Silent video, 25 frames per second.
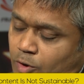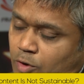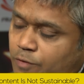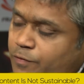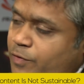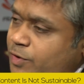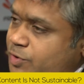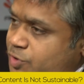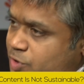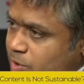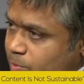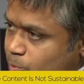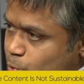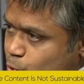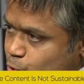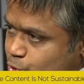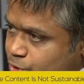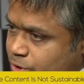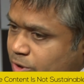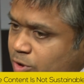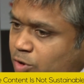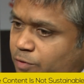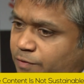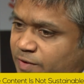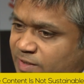
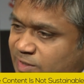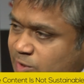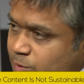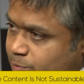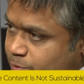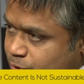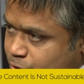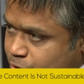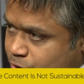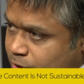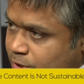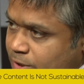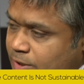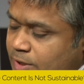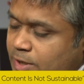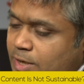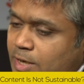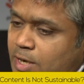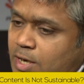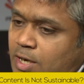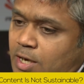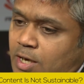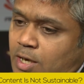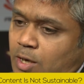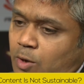distribution, of exhibition,
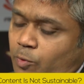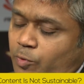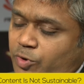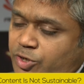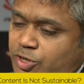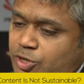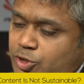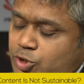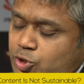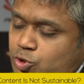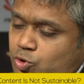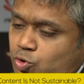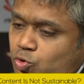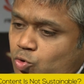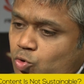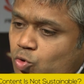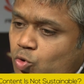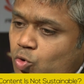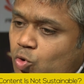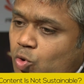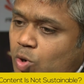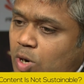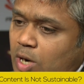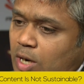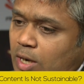which is
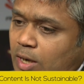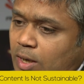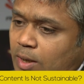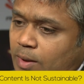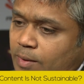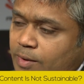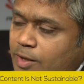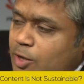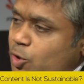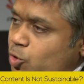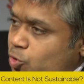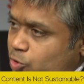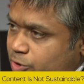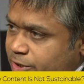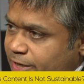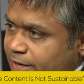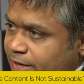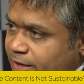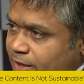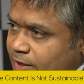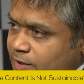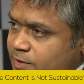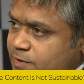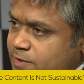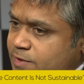through the
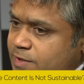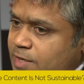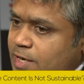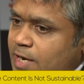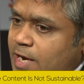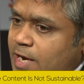OTTs.